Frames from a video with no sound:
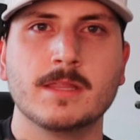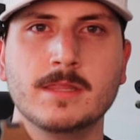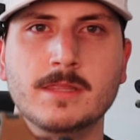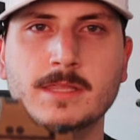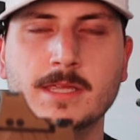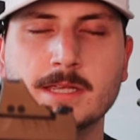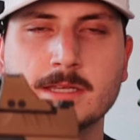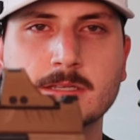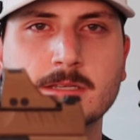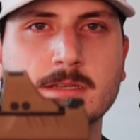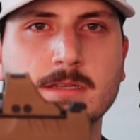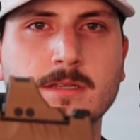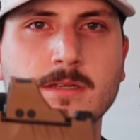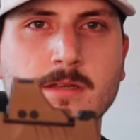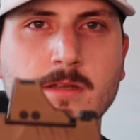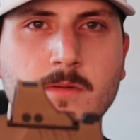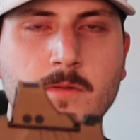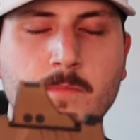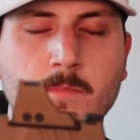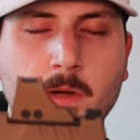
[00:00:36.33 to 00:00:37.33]
this
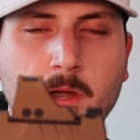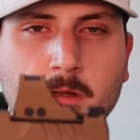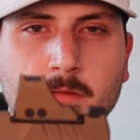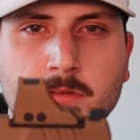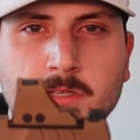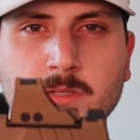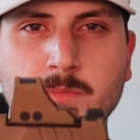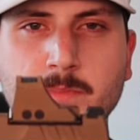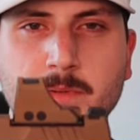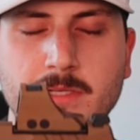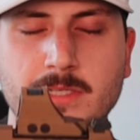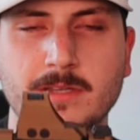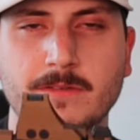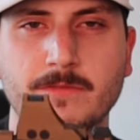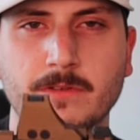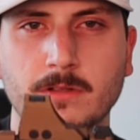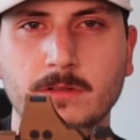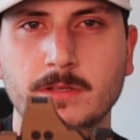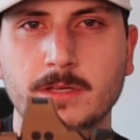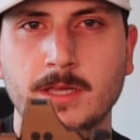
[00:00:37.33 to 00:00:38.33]
model
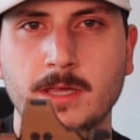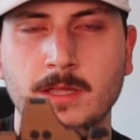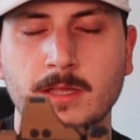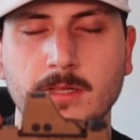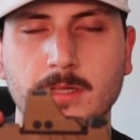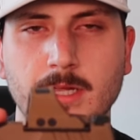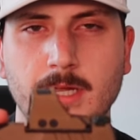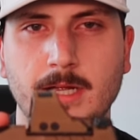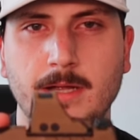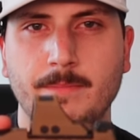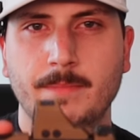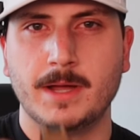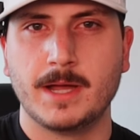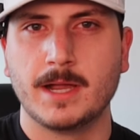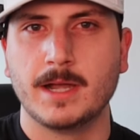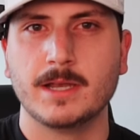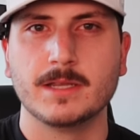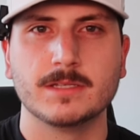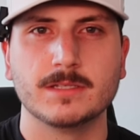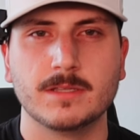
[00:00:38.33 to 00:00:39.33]
specifically,
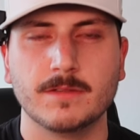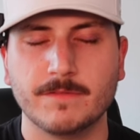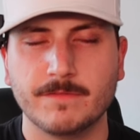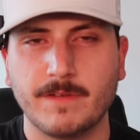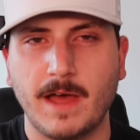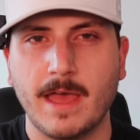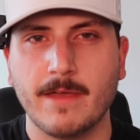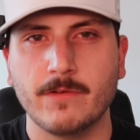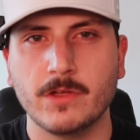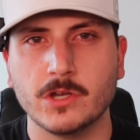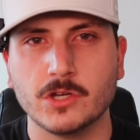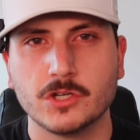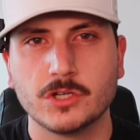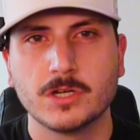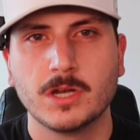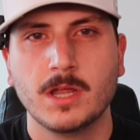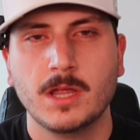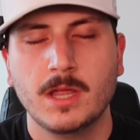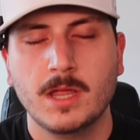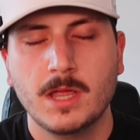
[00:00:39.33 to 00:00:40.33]
mine is the
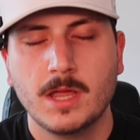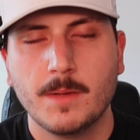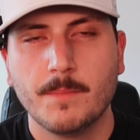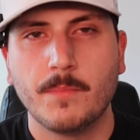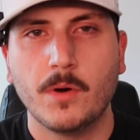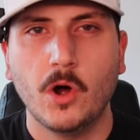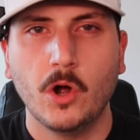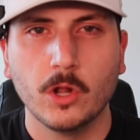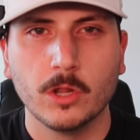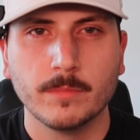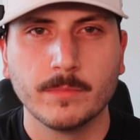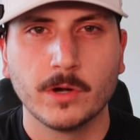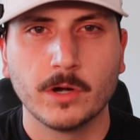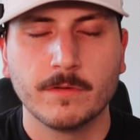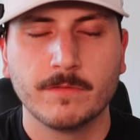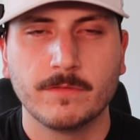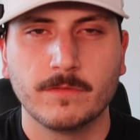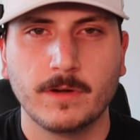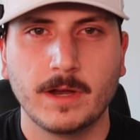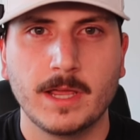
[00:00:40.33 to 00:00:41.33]
5-inch
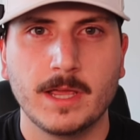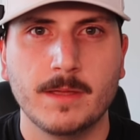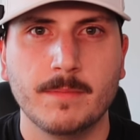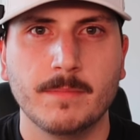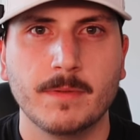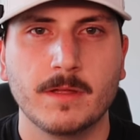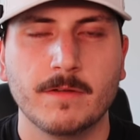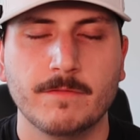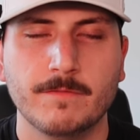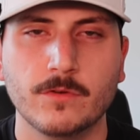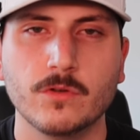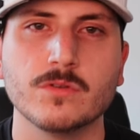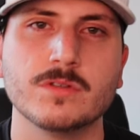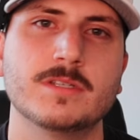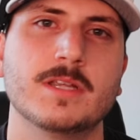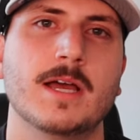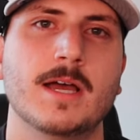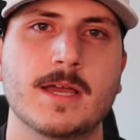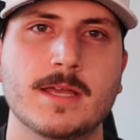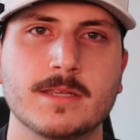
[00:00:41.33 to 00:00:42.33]
polymer frame, full
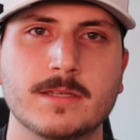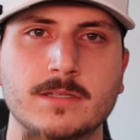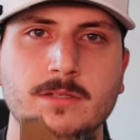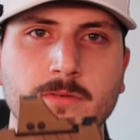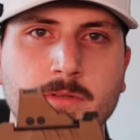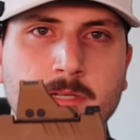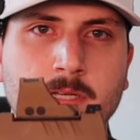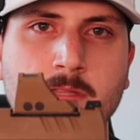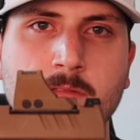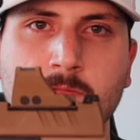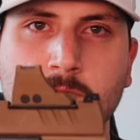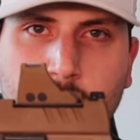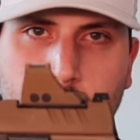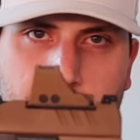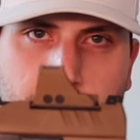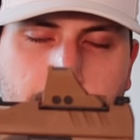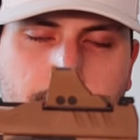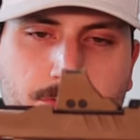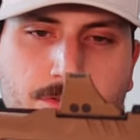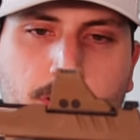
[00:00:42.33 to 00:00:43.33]
size. So it's got the full
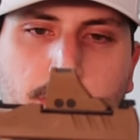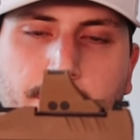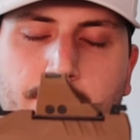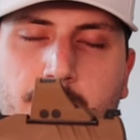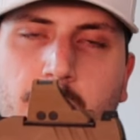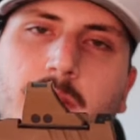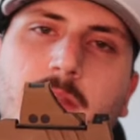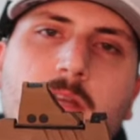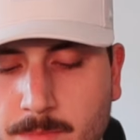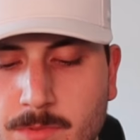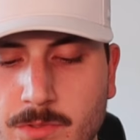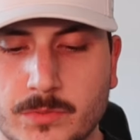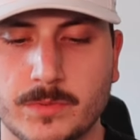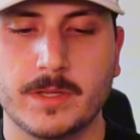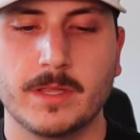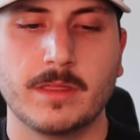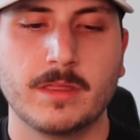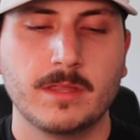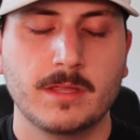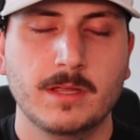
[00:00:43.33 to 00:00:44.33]
size grip. It comes
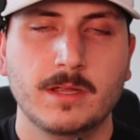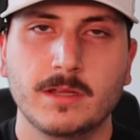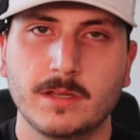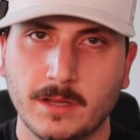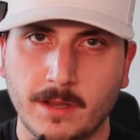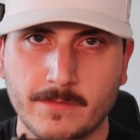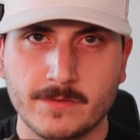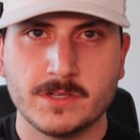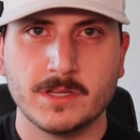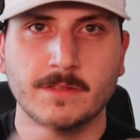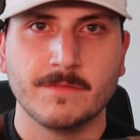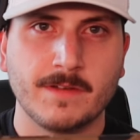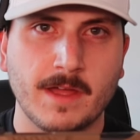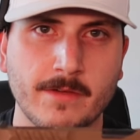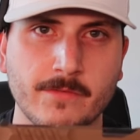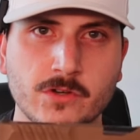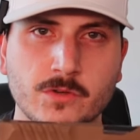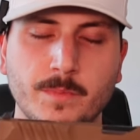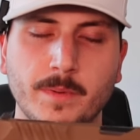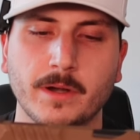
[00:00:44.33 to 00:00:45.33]
with obviously the
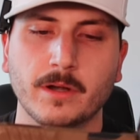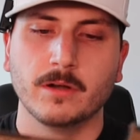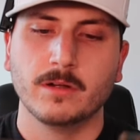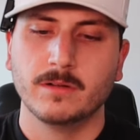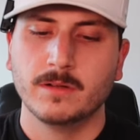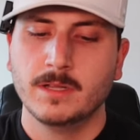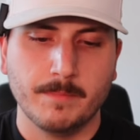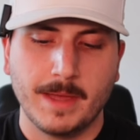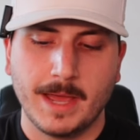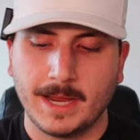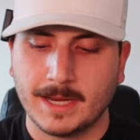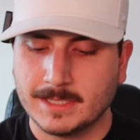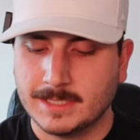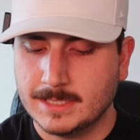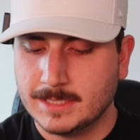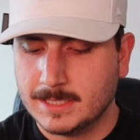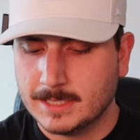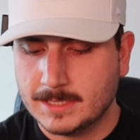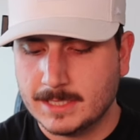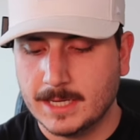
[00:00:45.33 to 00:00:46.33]
5-inch barrel. The
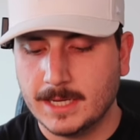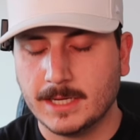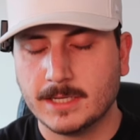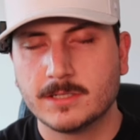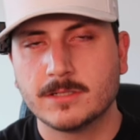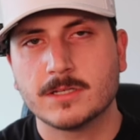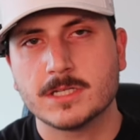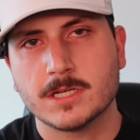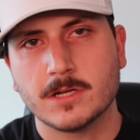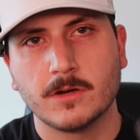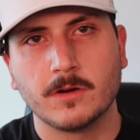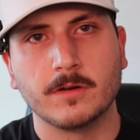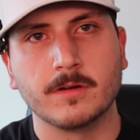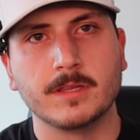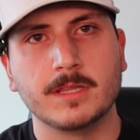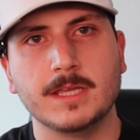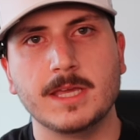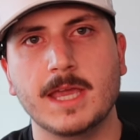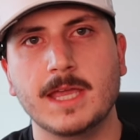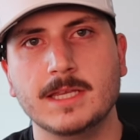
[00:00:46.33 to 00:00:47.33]
magazines it takes
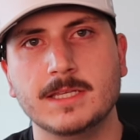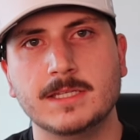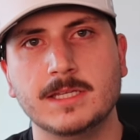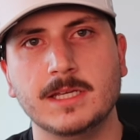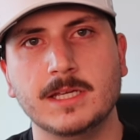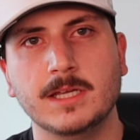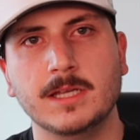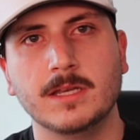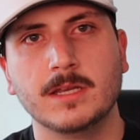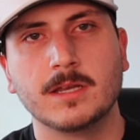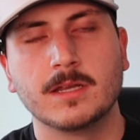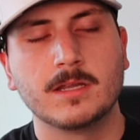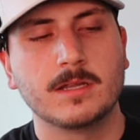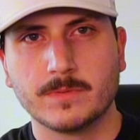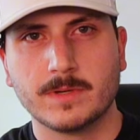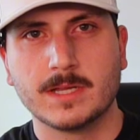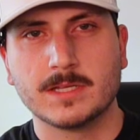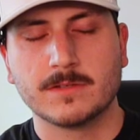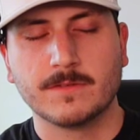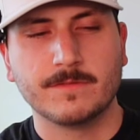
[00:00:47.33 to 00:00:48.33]
are the 18. This
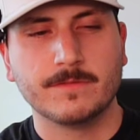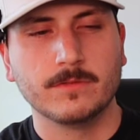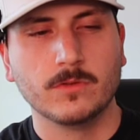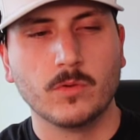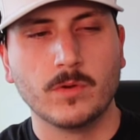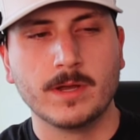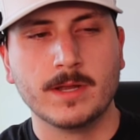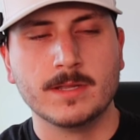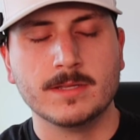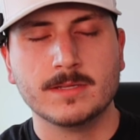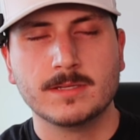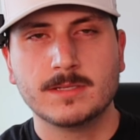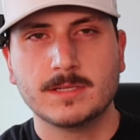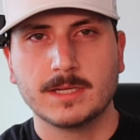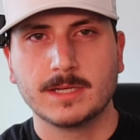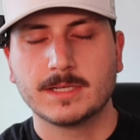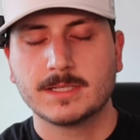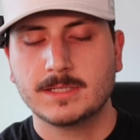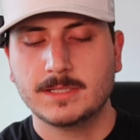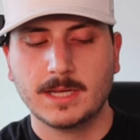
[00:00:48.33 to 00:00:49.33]
one has a Floyd's
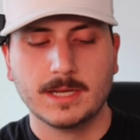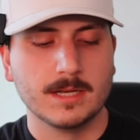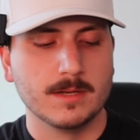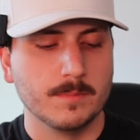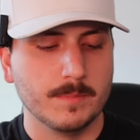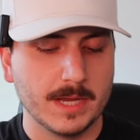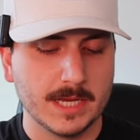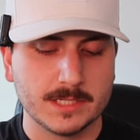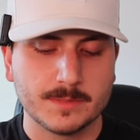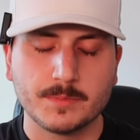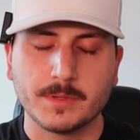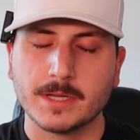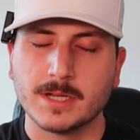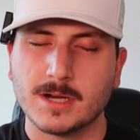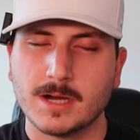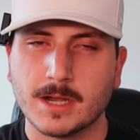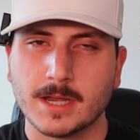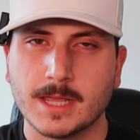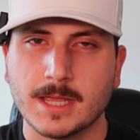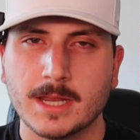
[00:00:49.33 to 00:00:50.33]
extended base plate
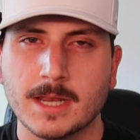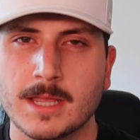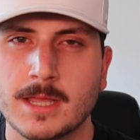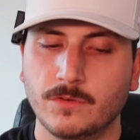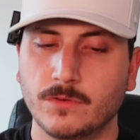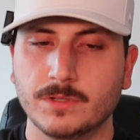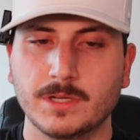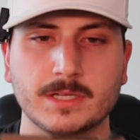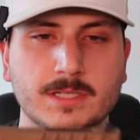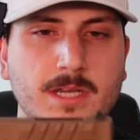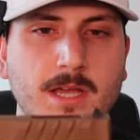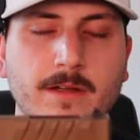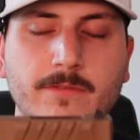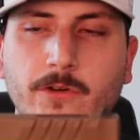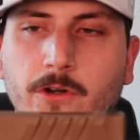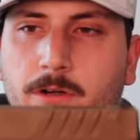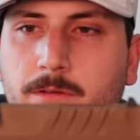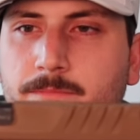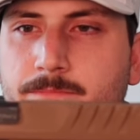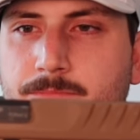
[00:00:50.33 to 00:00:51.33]
on it. Full dust
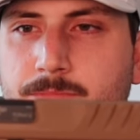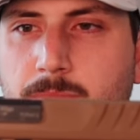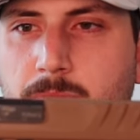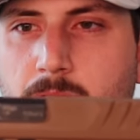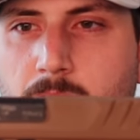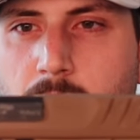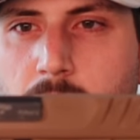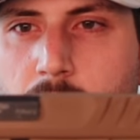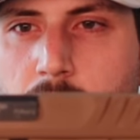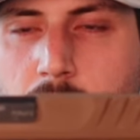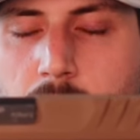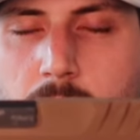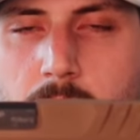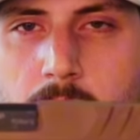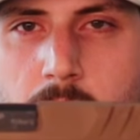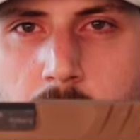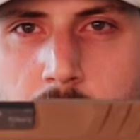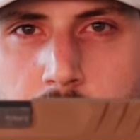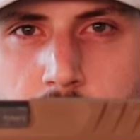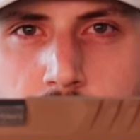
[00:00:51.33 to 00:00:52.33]
cover.
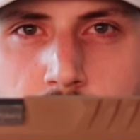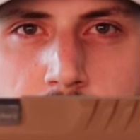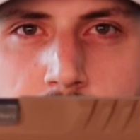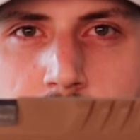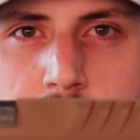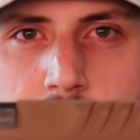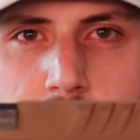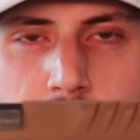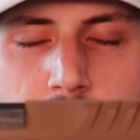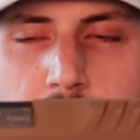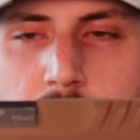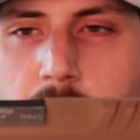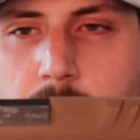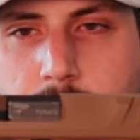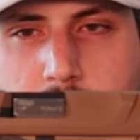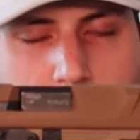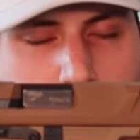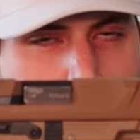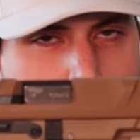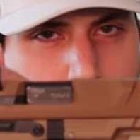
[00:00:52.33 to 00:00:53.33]
All the tricks
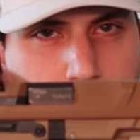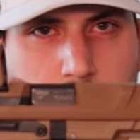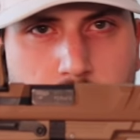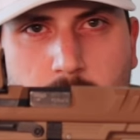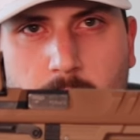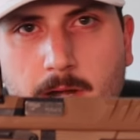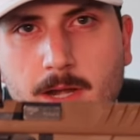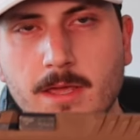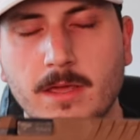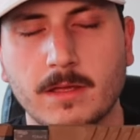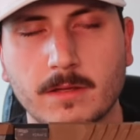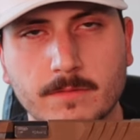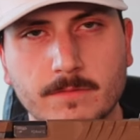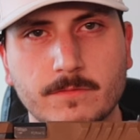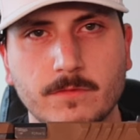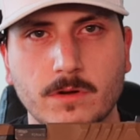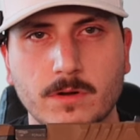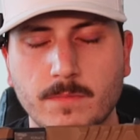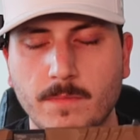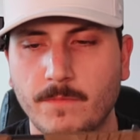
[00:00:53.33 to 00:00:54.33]
comes optics ready
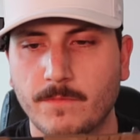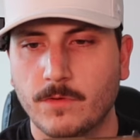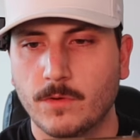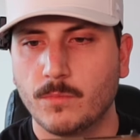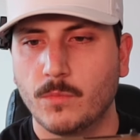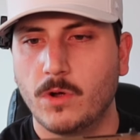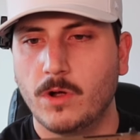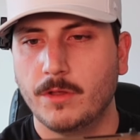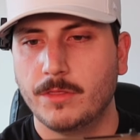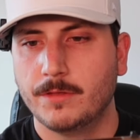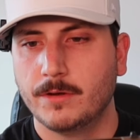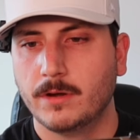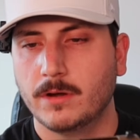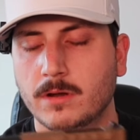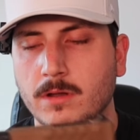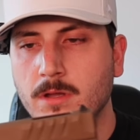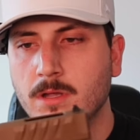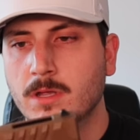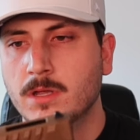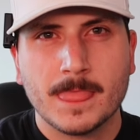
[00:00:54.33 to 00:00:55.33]
from
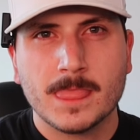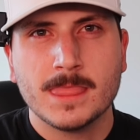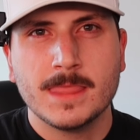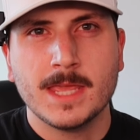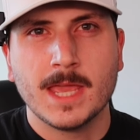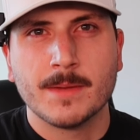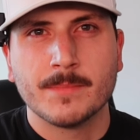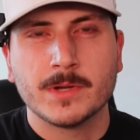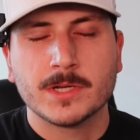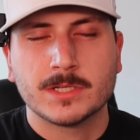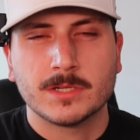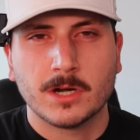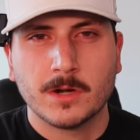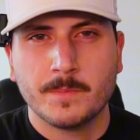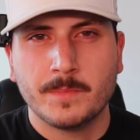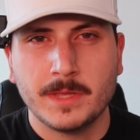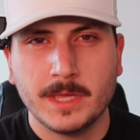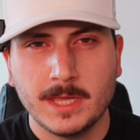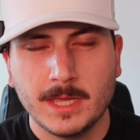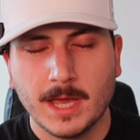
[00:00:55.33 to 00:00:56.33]
Walther. The
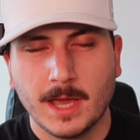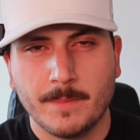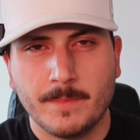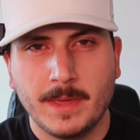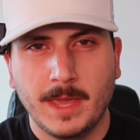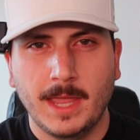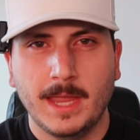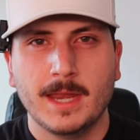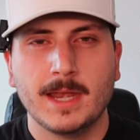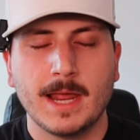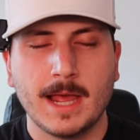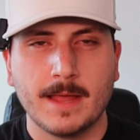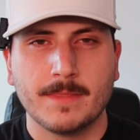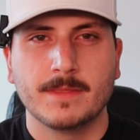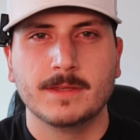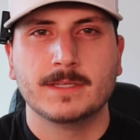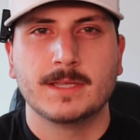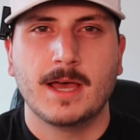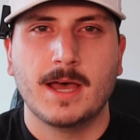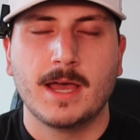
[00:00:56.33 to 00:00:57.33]
MSRP I paid at
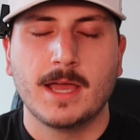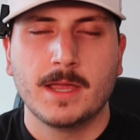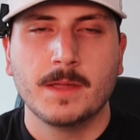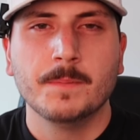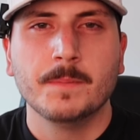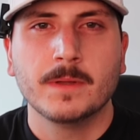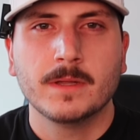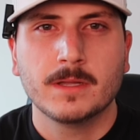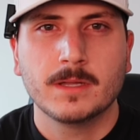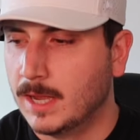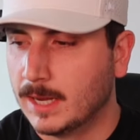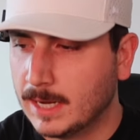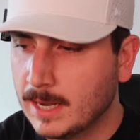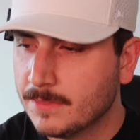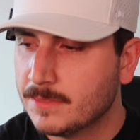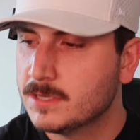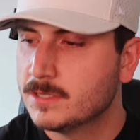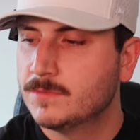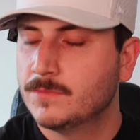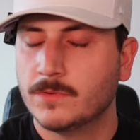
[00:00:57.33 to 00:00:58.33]
the time, I
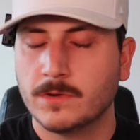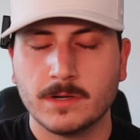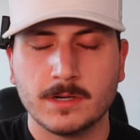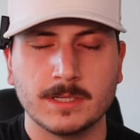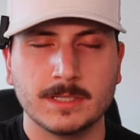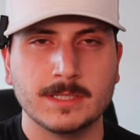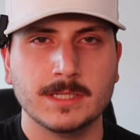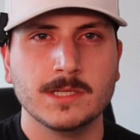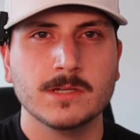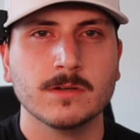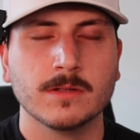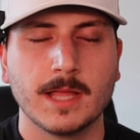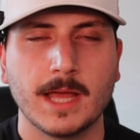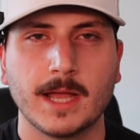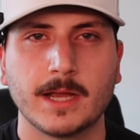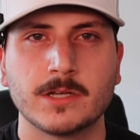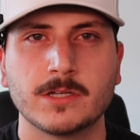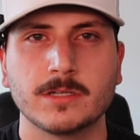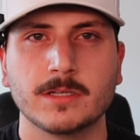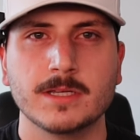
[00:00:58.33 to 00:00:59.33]
got this for a deal
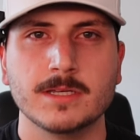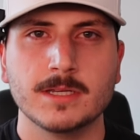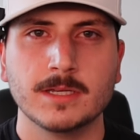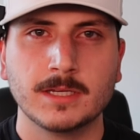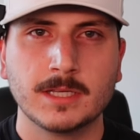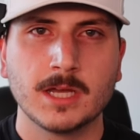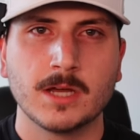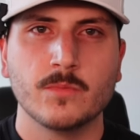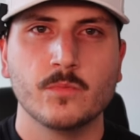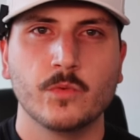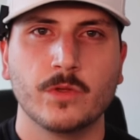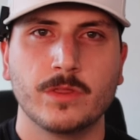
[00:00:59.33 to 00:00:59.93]
actually. It did come